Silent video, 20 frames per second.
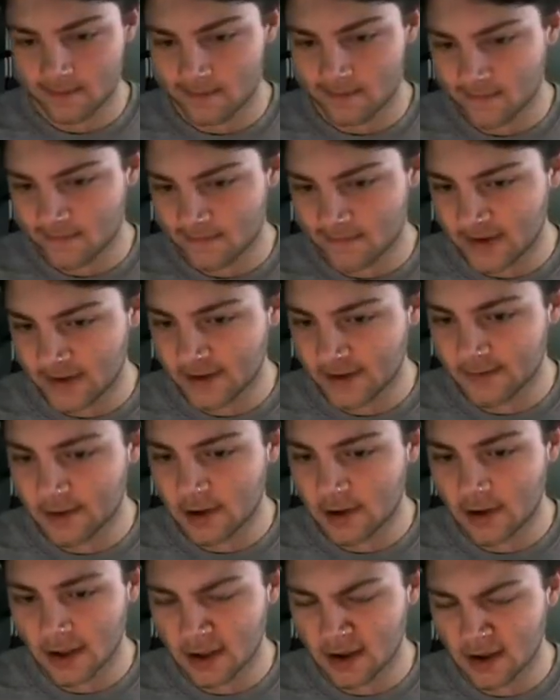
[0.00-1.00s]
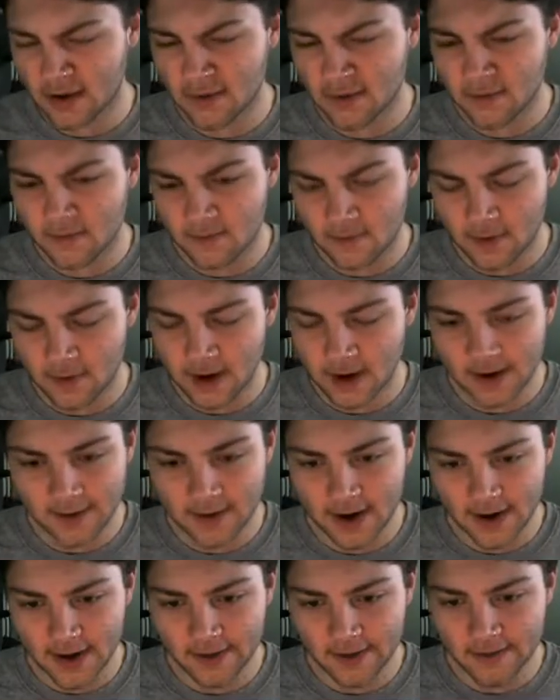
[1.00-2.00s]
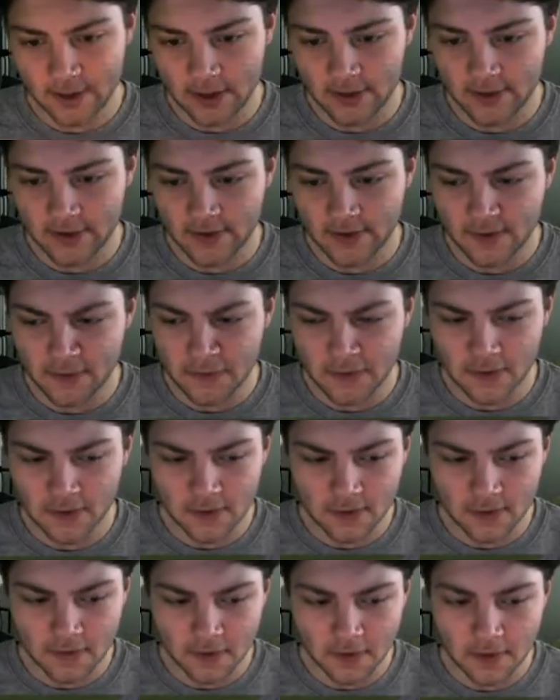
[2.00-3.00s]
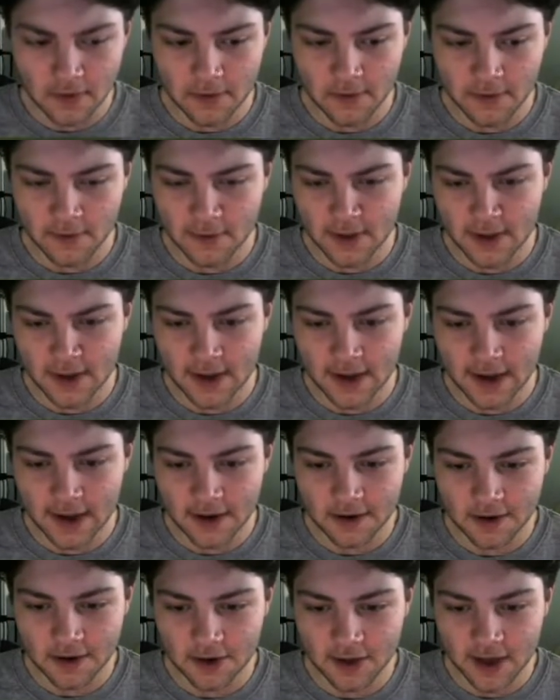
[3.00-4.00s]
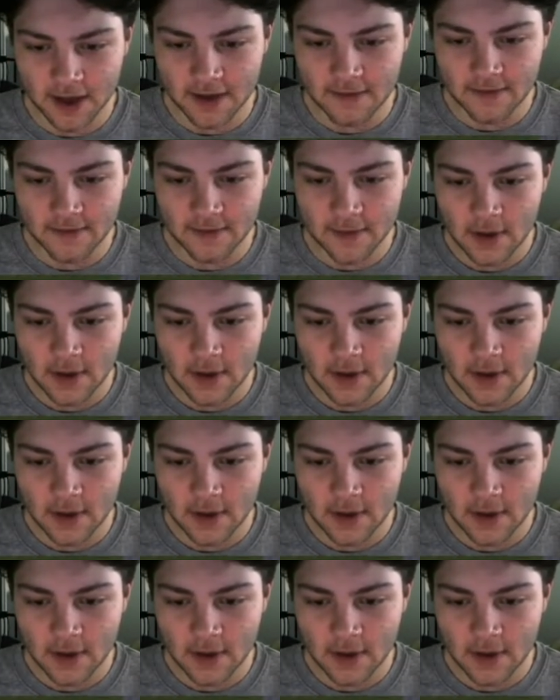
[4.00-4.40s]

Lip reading: Fastball in, righty, especially to someone with a slower swing like Gary Chef.